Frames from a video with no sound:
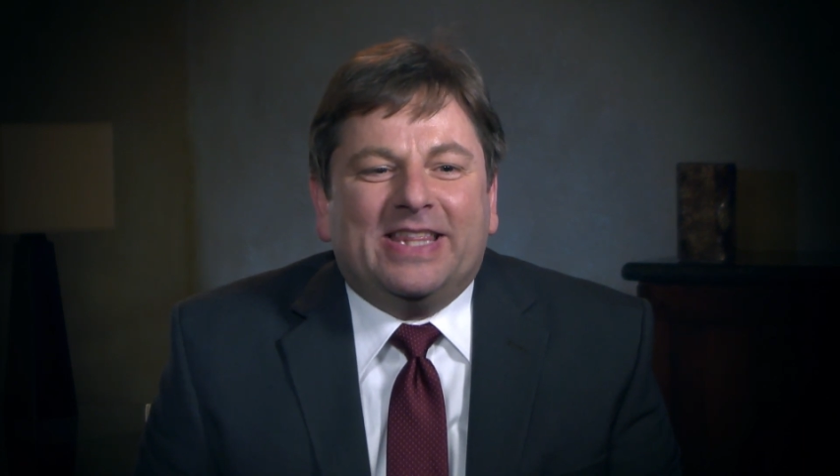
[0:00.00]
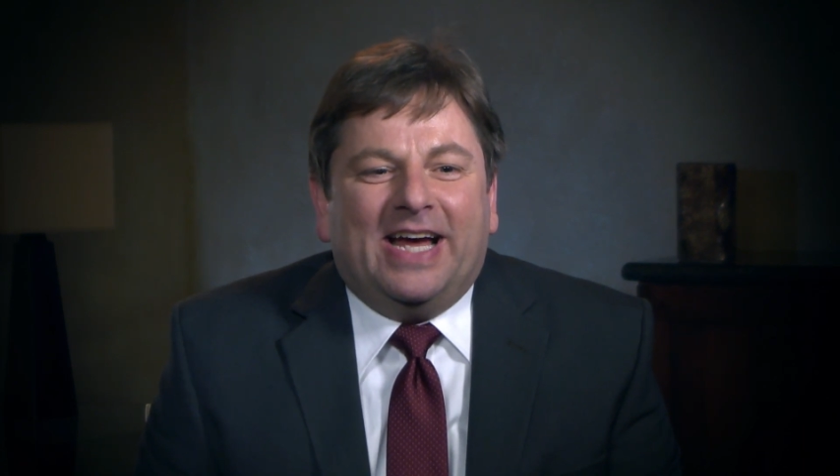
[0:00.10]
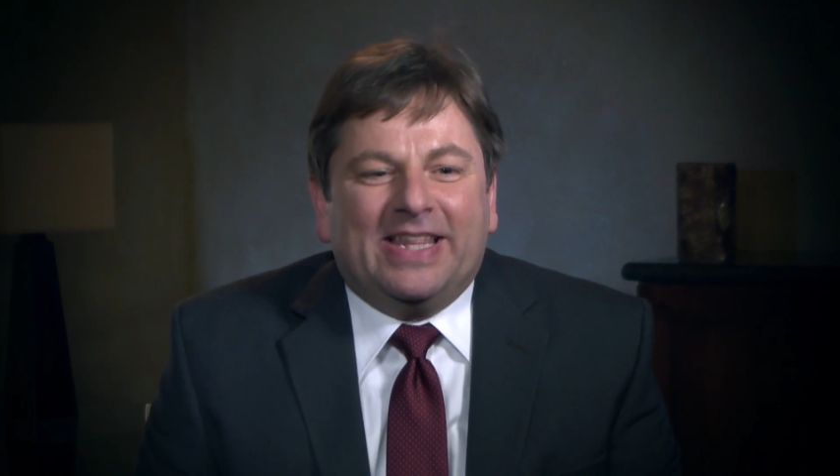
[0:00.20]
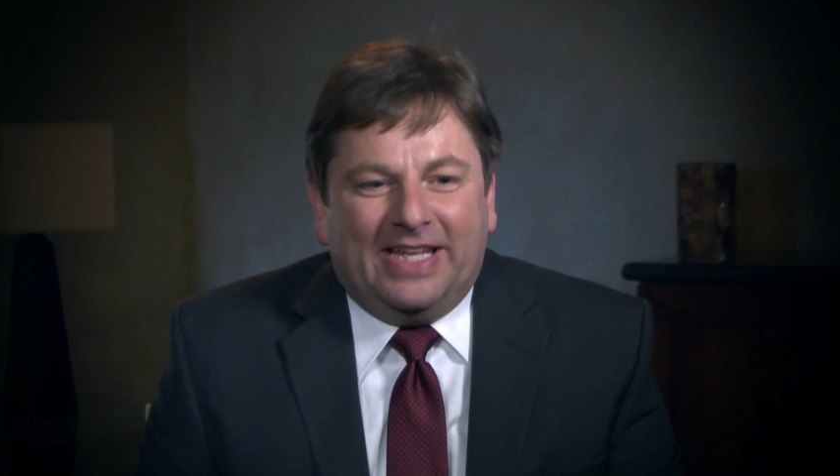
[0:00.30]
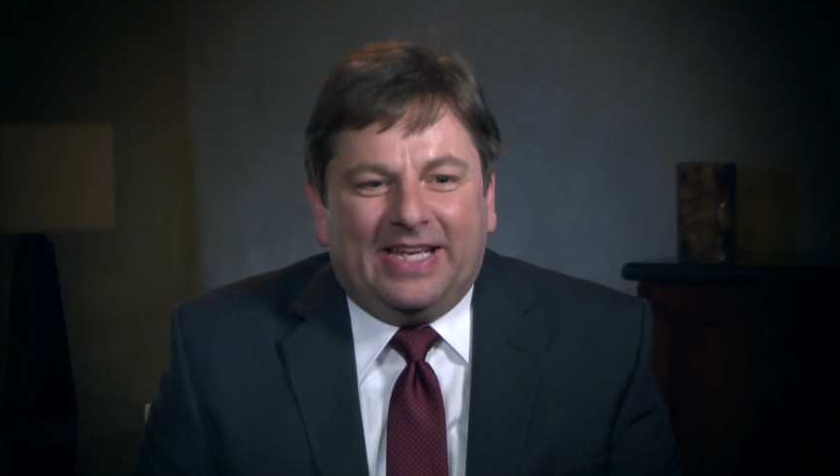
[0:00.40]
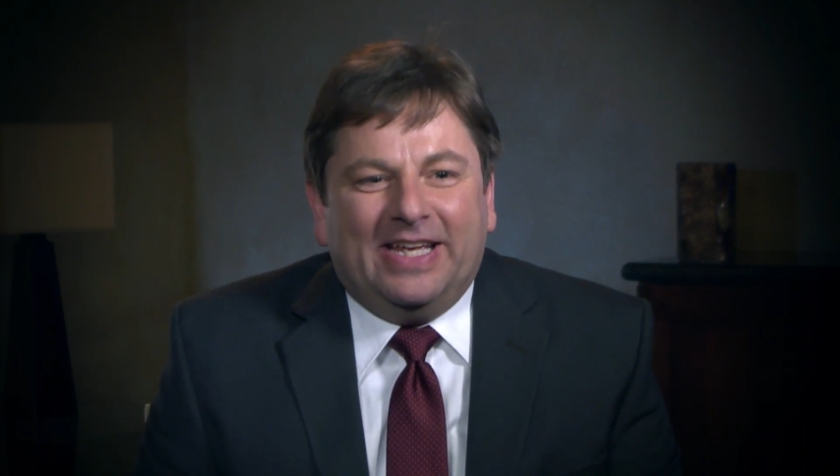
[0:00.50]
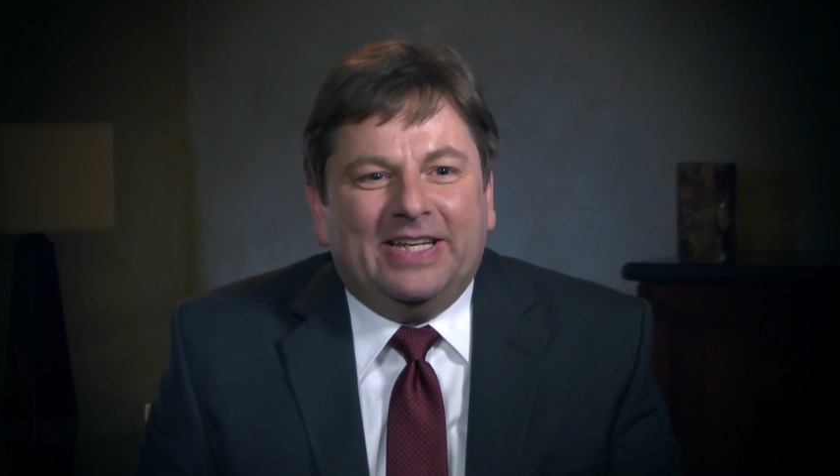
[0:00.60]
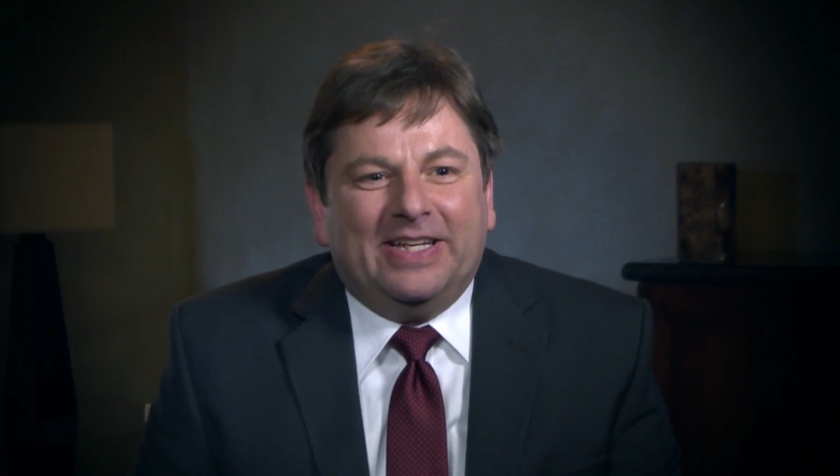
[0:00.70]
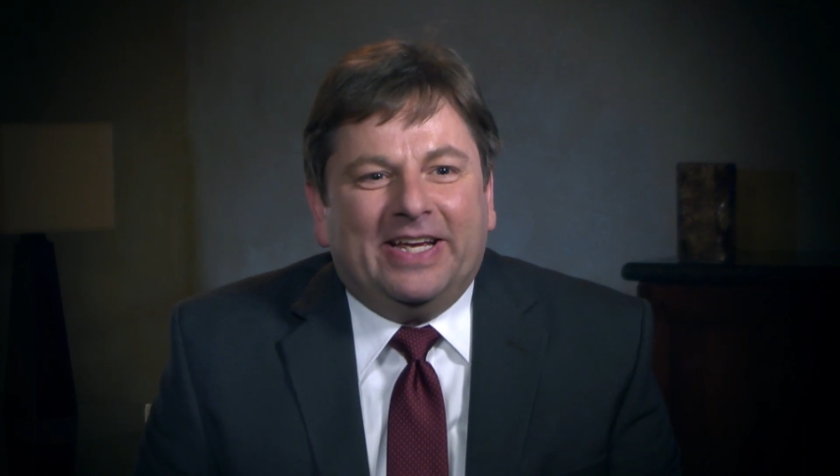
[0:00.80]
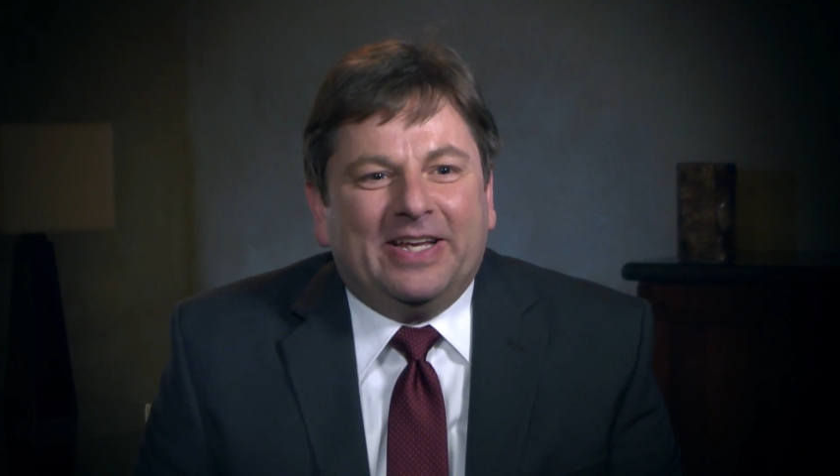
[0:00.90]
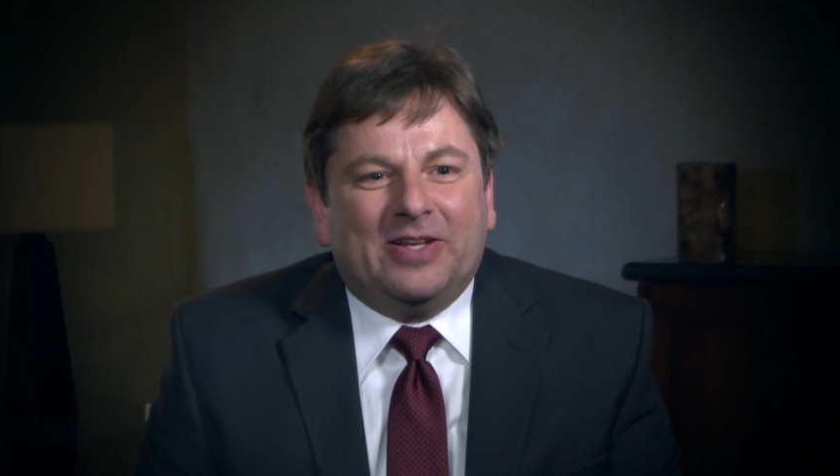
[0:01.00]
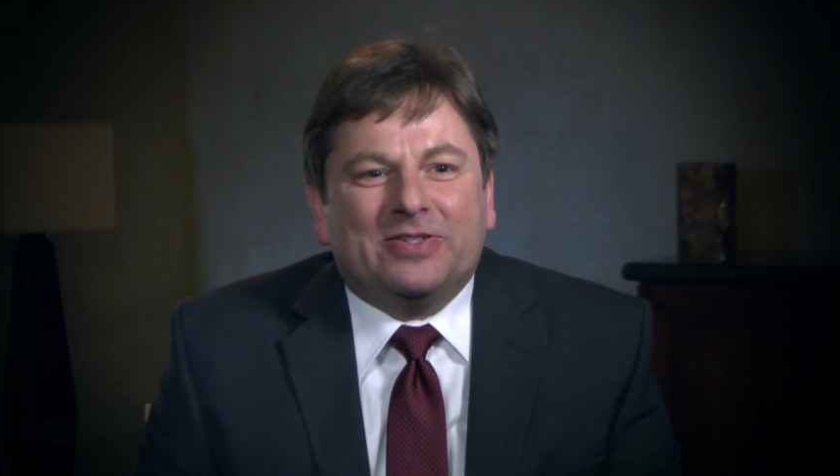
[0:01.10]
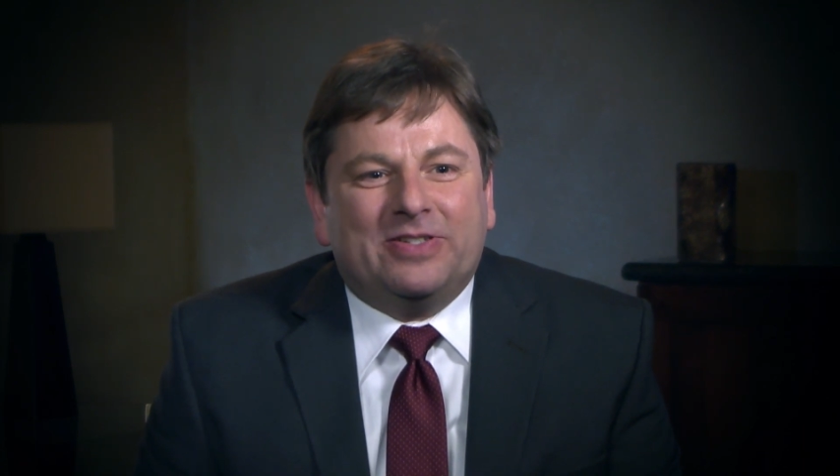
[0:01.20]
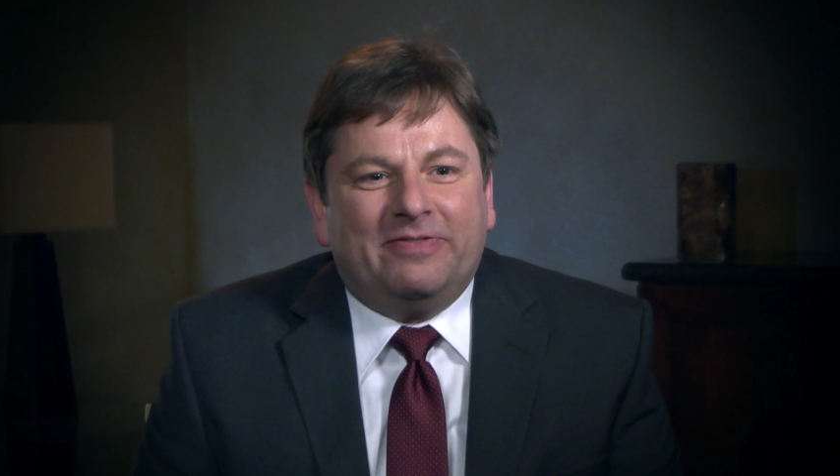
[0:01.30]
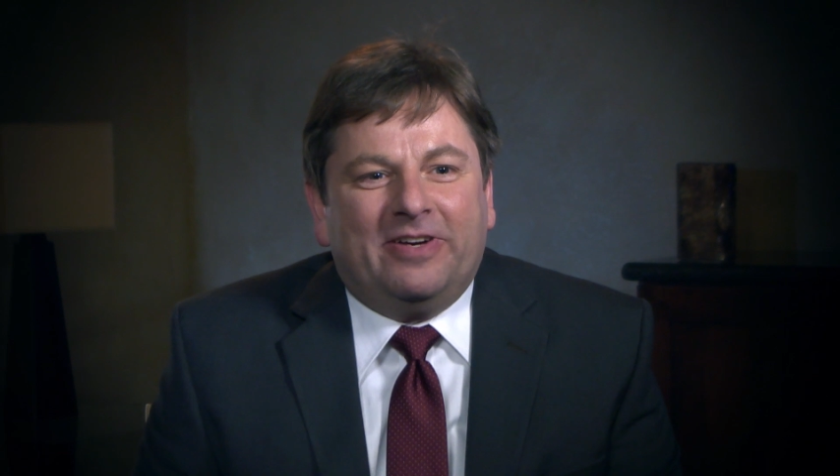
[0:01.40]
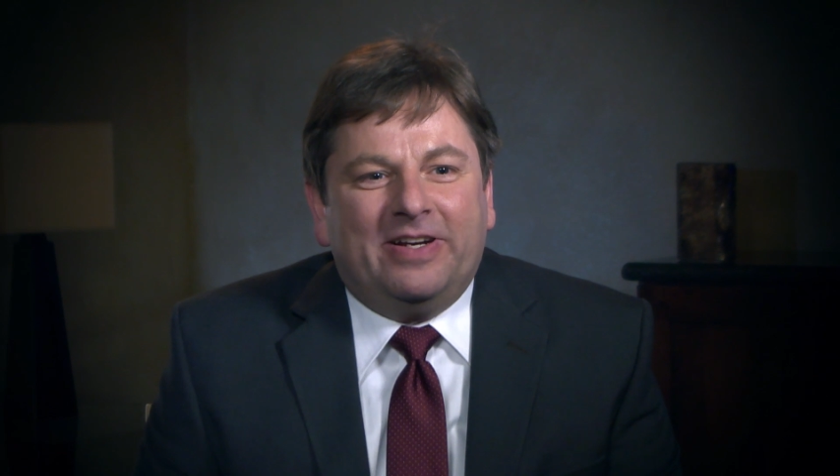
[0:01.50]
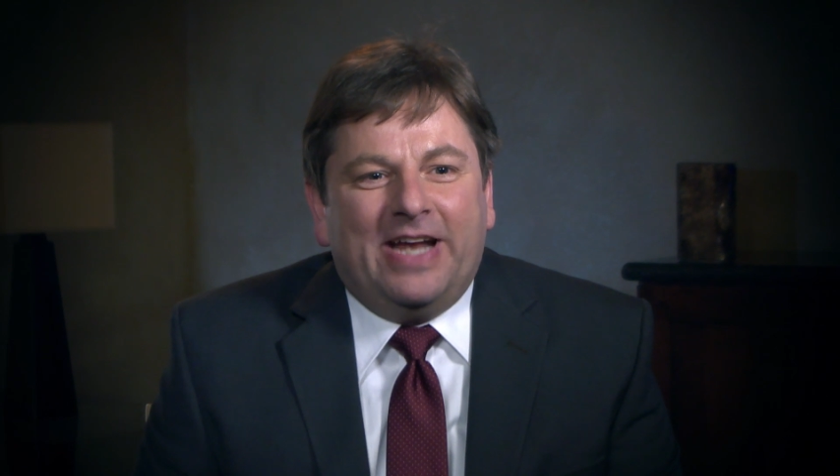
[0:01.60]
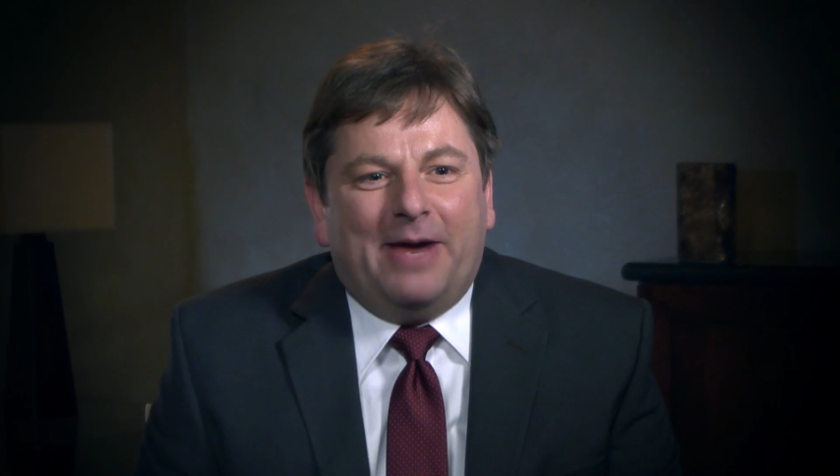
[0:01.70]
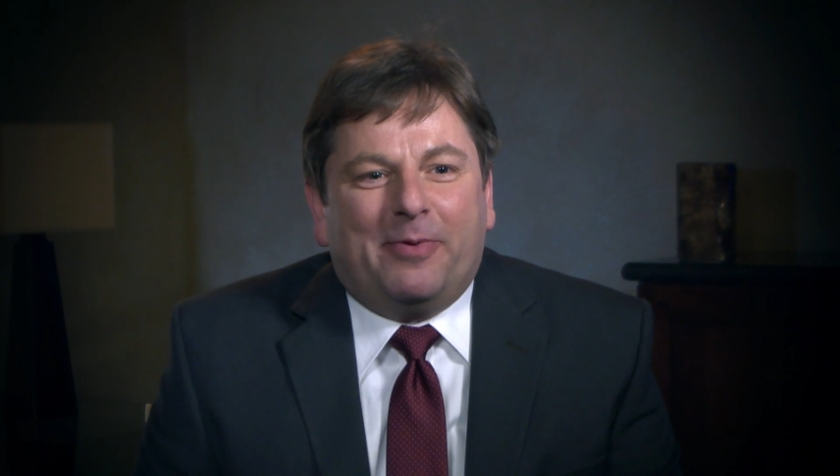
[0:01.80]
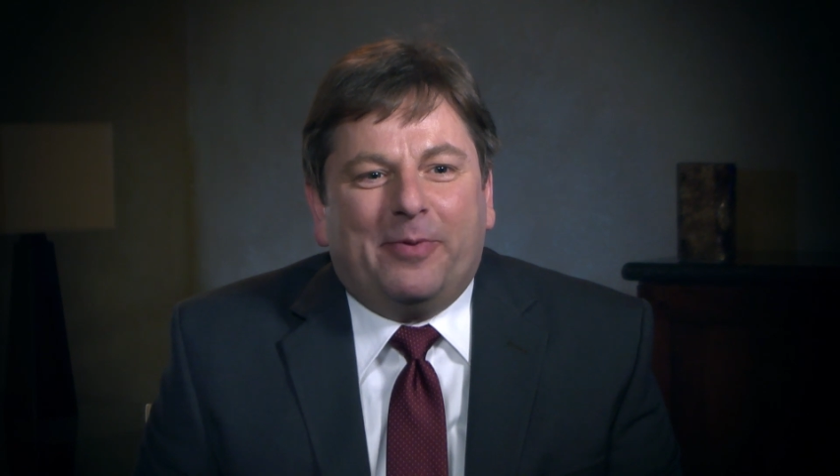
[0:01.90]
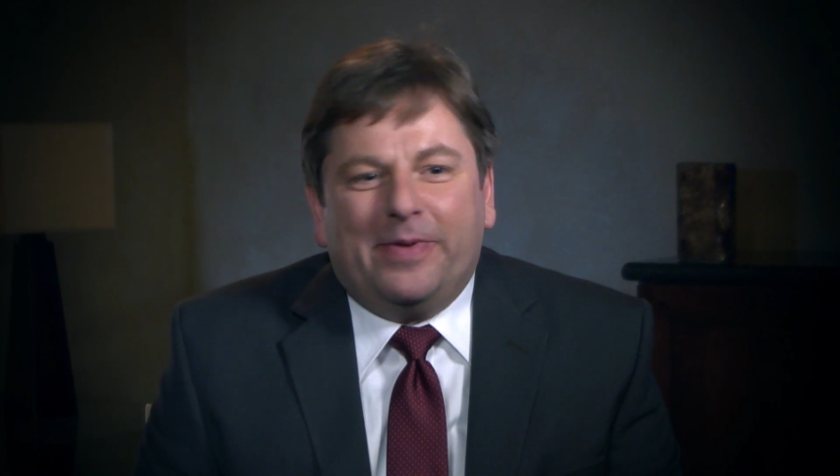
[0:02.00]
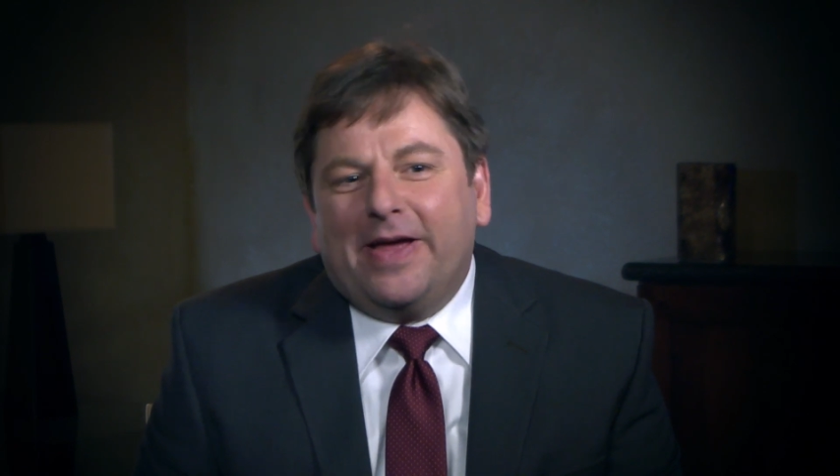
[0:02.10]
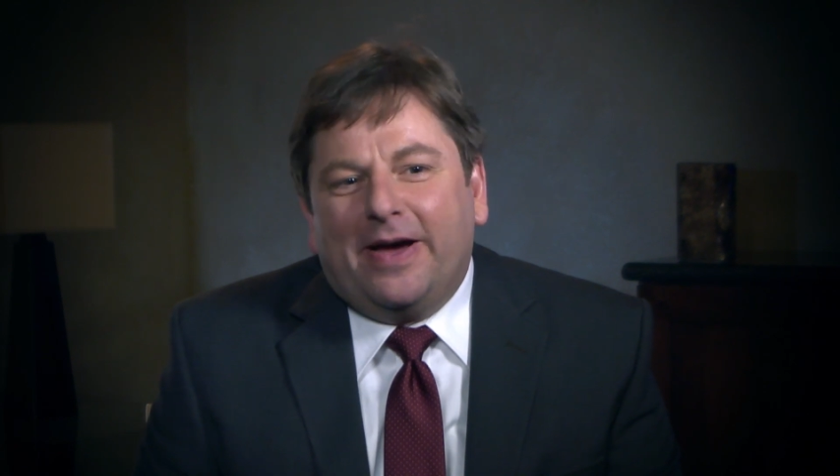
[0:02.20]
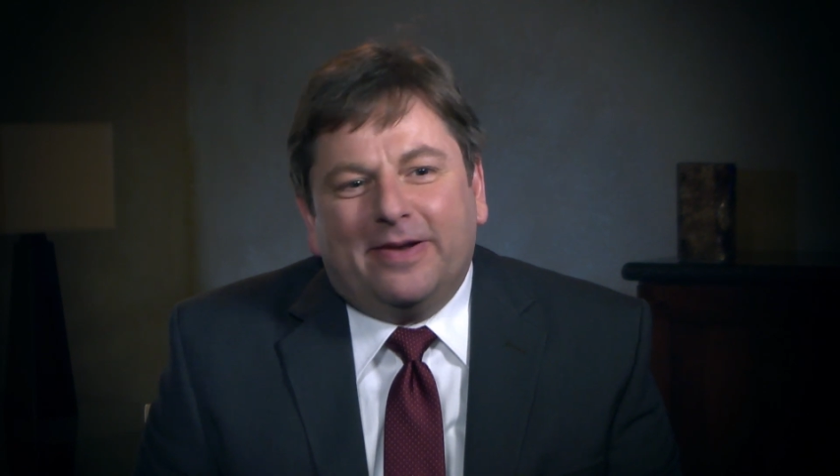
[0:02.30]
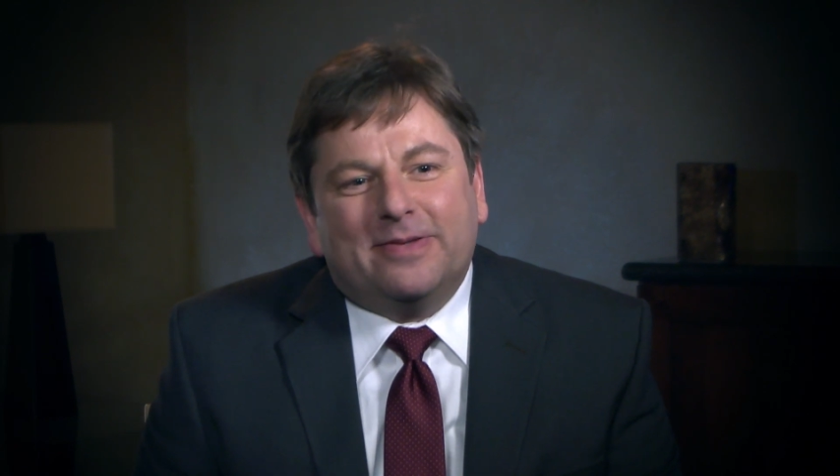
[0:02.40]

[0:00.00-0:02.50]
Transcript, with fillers: I think he, he looks very dapper without